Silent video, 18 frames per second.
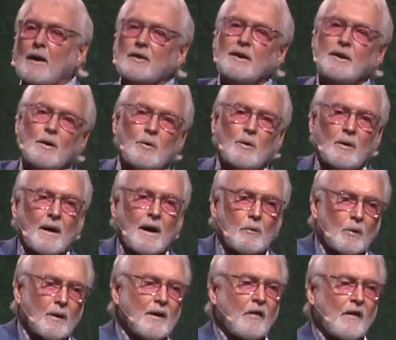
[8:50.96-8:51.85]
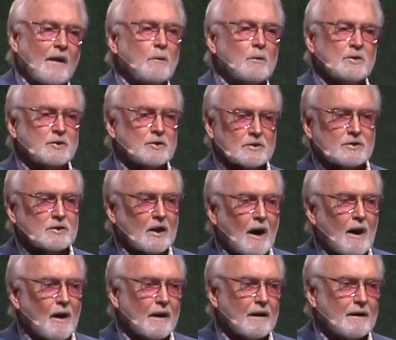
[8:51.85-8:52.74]
you know what I really think we should
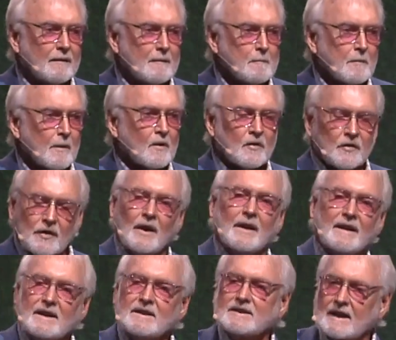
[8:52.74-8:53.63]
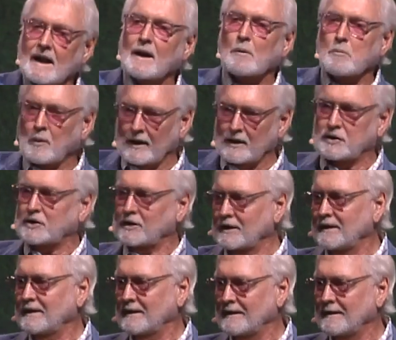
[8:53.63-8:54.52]
call it? Sunday celebration.
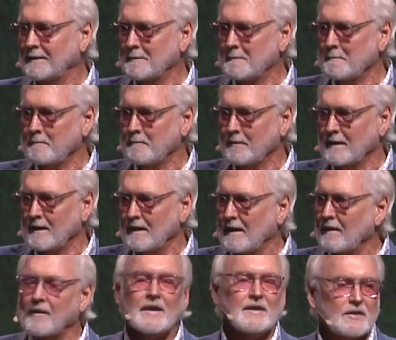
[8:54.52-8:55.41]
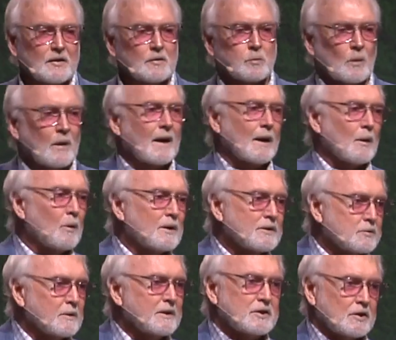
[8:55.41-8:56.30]
This is really
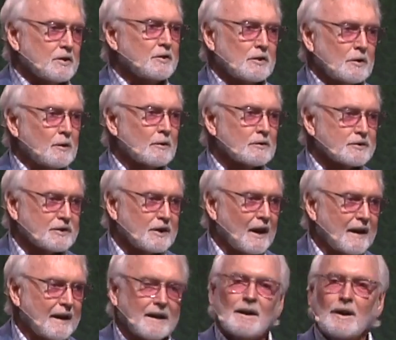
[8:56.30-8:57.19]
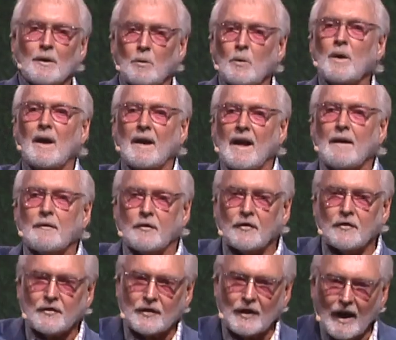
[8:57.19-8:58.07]
what we should do on Sunday. We ought to have
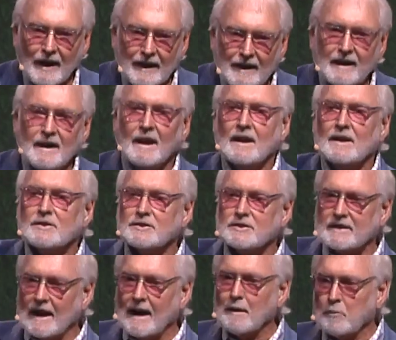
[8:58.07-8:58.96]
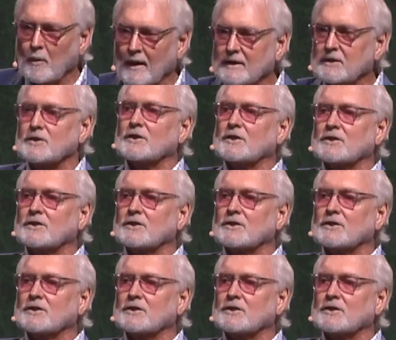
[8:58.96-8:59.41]
Sunday celebrations.